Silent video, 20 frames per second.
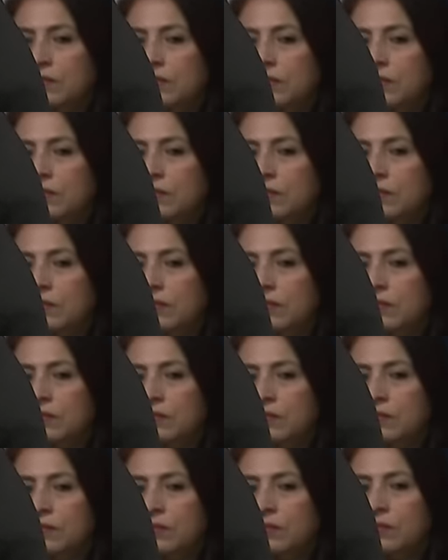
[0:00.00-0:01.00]

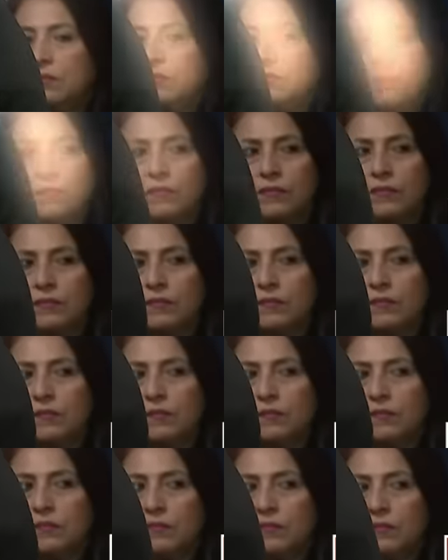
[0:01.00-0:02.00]

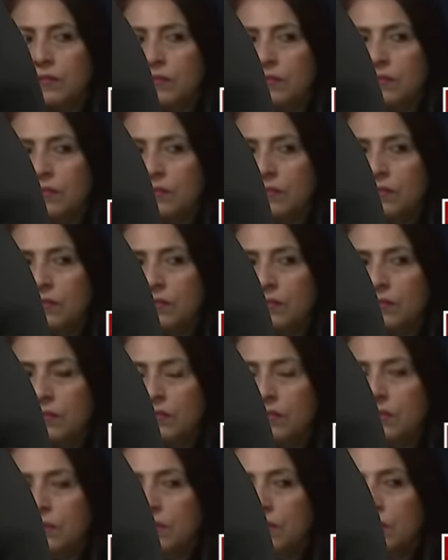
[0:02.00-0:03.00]

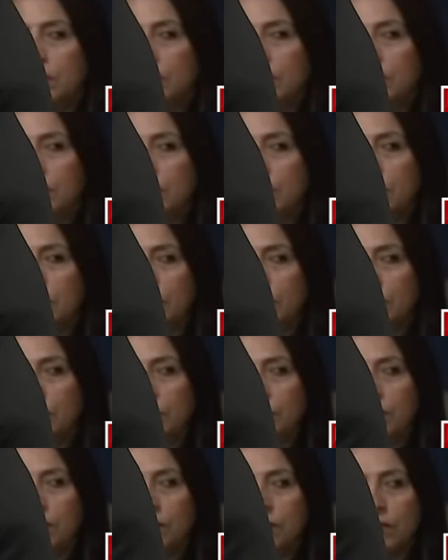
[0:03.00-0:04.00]

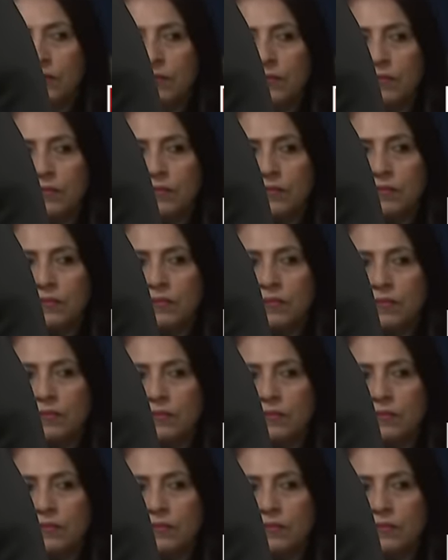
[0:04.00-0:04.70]
No words are spoken by the person on screen.